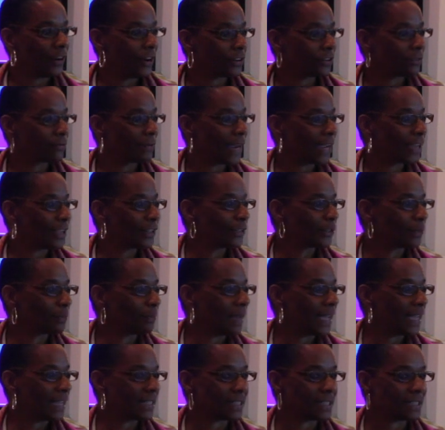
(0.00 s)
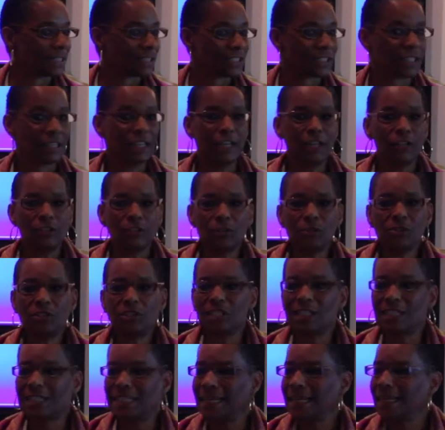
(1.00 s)
on a regular basis. You
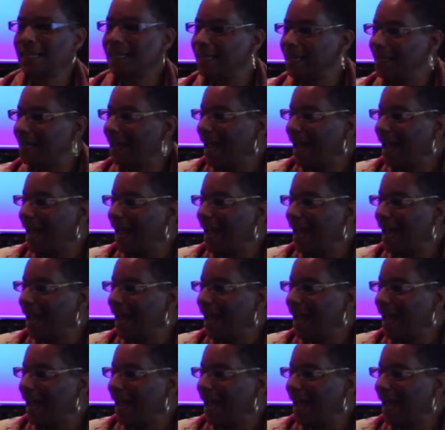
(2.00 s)
seek it